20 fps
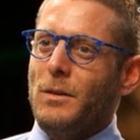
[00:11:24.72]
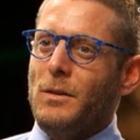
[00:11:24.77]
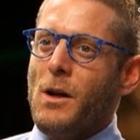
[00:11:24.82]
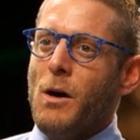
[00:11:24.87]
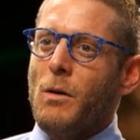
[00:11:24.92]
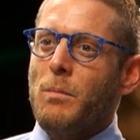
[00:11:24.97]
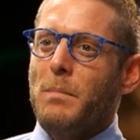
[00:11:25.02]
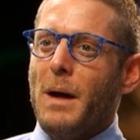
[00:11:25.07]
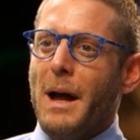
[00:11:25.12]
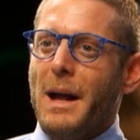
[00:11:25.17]

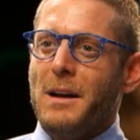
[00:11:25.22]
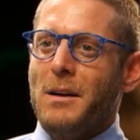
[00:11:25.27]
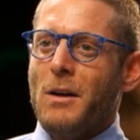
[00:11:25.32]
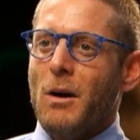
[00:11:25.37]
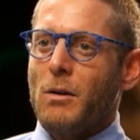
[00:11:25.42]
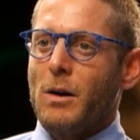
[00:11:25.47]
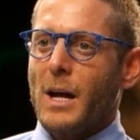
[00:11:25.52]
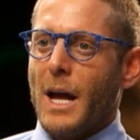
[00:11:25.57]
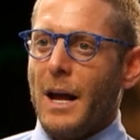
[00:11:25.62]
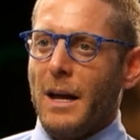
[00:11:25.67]
no pain,
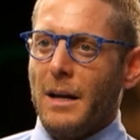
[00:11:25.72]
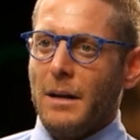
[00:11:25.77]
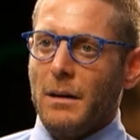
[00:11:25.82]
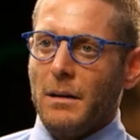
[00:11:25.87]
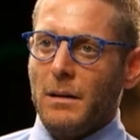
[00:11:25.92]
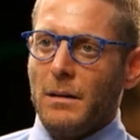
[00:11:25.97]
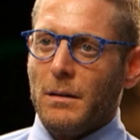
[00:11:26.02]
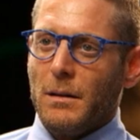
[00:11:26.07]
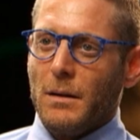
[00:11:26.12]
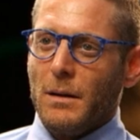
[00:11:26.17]
no
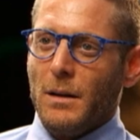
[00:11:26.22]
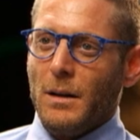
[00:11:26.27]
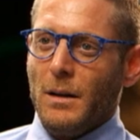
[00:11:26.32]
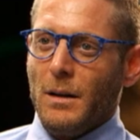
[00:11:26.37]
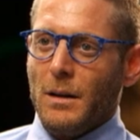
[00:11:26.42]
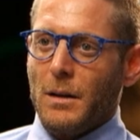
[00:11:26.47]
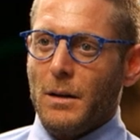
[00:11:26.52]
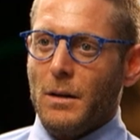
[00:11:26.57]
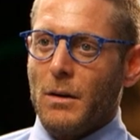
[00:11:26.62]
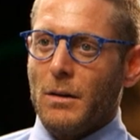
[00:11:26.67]
gain.
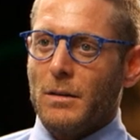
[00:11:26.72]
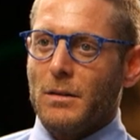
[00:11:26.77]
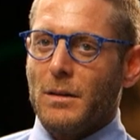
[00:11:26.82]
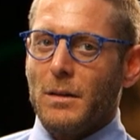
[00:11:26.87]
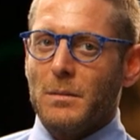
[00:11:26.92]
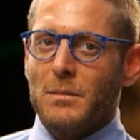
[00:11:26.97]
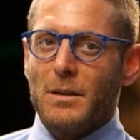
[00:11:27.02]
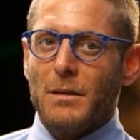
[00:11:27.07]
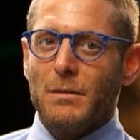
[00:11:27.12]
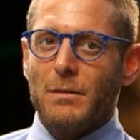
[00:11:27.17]
You know, it
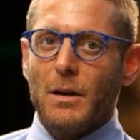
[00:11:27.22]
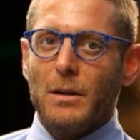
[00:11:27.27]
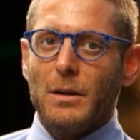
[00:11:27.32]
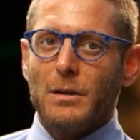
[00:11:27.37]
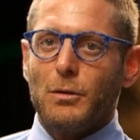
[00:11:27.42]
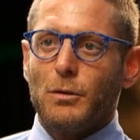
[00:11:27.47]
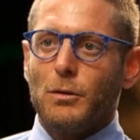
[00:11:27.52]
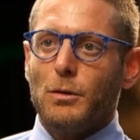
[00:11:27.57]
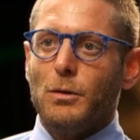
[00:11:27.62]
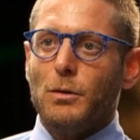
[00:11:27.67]
seems a
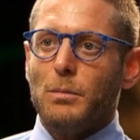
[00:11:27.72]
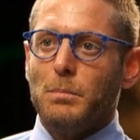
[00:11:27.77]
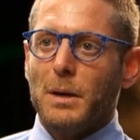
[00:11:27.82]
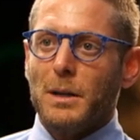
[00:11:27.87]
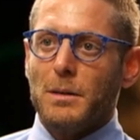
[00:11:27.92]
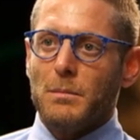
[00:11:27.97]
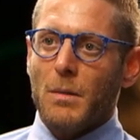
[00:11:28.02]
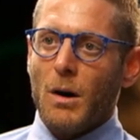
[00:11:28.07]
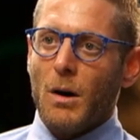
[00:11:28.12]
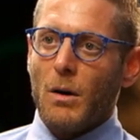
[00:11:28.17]
very
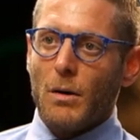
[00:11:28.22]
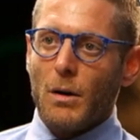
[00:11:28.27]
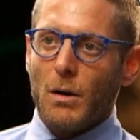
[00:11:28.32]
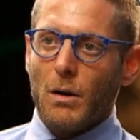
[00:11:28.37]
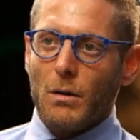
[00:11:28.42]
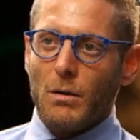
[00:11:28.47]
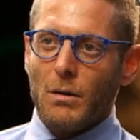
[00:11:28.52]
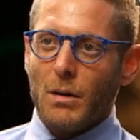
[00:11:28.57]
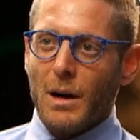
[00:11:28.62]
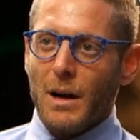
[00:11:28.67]
stupid
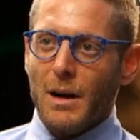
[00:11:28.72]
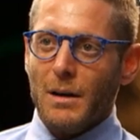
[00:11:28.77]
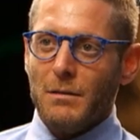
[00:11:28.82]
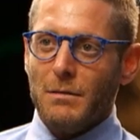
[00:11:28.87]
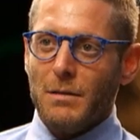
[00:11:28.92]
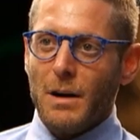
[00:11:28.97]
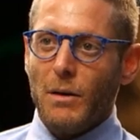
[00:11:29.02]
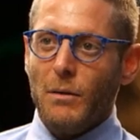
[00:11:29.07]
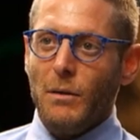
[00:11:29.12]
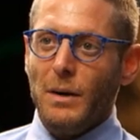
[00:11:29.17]
motto
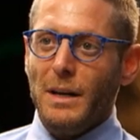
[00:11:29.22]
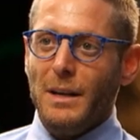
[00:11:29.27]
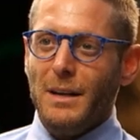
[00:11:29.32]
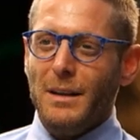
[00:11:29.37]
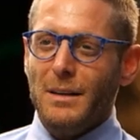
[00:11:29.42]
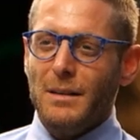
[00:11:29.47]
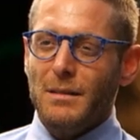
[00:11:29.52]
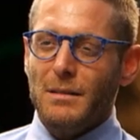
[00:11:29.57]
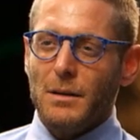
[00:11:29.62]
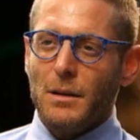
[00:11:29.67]
and very
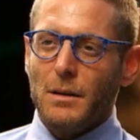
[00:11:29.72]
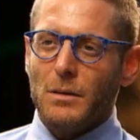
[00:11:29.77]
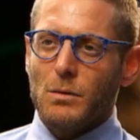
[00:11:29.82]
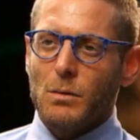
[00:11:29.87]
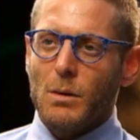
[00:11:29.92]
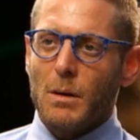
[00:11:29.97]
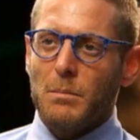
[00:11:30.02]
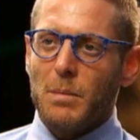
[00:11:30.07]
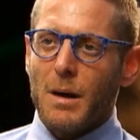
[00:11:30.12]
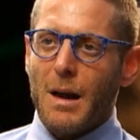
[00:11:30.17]
easy
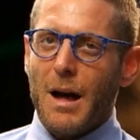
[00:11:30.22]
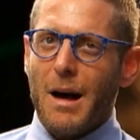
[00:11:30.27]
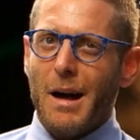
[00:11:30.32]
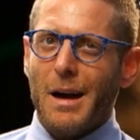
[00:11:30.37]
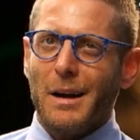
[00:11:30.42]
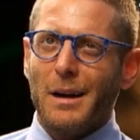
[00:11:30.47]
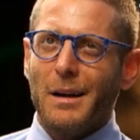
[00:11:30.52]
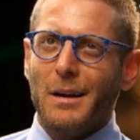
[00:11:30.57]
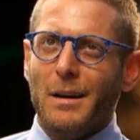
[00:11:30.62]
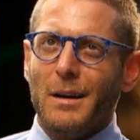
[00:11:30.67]
to
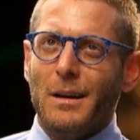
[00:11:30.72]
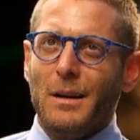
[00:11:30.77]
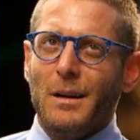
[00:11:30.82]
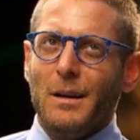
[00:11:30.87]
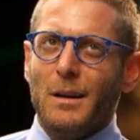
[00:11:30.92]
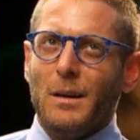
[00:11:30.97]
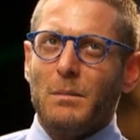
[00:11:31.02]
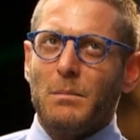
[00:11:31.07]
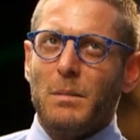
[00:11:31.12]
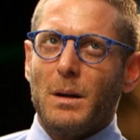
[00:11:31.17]
apply.
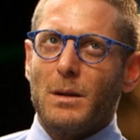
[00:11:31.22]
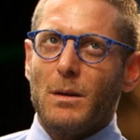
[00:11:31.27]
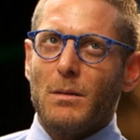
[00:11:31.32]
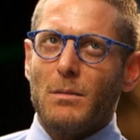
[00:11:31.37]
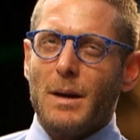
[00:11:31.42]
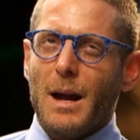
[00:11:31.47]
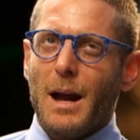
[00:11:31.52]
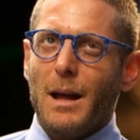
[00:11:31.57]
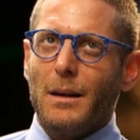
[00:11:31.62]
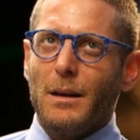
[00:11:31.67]
But the
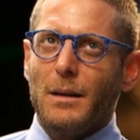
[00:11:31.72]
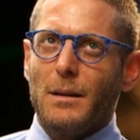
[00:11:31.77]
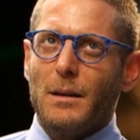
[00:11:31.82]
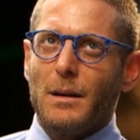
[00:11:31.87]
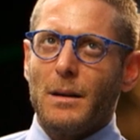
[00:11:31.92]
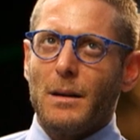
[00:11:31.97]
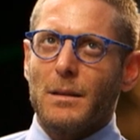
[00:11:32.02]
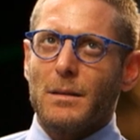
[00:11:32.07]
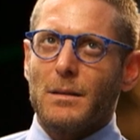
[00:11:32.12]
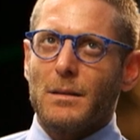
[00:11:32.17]

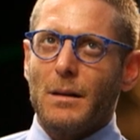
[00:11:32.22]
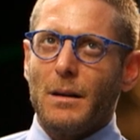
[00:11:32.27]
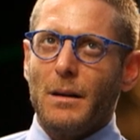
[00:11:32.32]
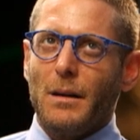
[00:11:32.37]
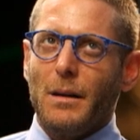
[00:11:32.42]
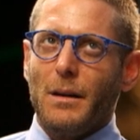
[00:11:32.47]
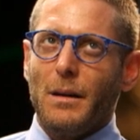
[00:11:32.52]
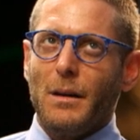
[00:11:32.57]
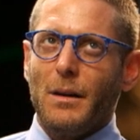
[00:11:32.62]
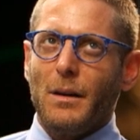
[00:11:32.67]
reality is,
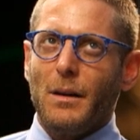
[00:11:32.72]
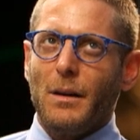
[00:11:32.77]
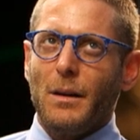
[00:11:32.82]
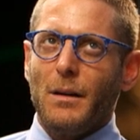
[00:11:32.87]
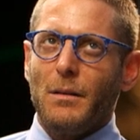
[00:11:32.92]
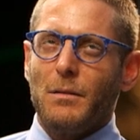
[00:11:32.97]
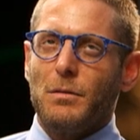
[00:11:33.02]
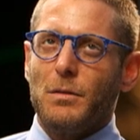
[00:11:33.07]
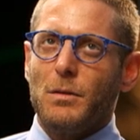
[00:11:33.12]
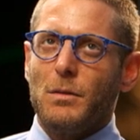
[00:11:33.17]

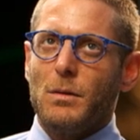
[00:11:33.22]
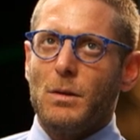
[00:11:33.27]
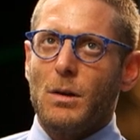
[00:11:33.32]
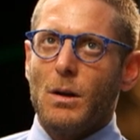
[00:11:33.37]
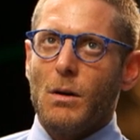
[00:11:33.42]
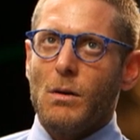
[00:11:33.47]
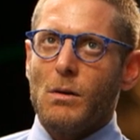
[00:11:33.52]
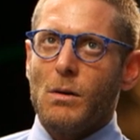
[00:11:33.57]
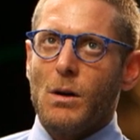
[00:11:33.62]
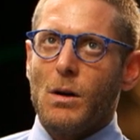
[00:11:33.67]
if you
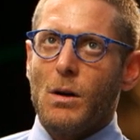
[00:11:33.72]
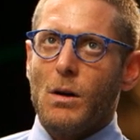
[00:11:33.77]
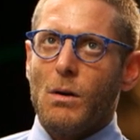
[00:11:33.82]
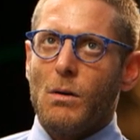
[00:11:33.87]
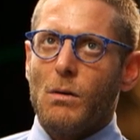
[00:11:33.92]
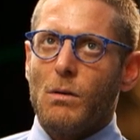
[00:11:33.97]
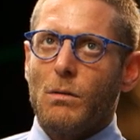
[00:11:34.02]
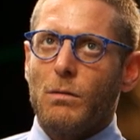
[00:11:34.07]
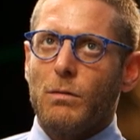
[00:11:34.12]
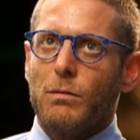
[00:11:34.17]
don't
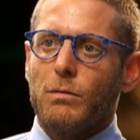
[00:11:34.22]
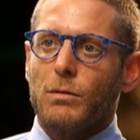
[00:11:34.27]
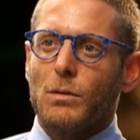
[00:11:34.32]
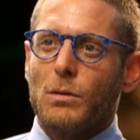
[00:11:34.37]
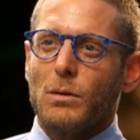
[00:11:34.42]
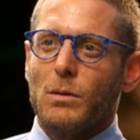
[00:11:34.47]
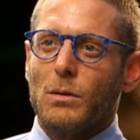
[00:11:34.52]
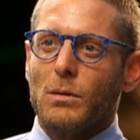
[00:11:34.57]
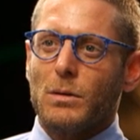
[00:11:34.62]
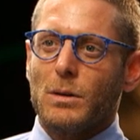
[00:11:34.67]
go
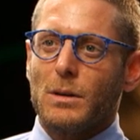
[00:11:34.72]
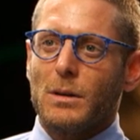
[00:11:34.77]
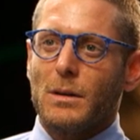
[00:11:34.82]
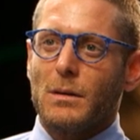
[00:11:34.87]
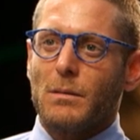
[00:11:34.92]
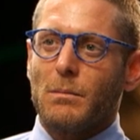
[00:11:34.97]
through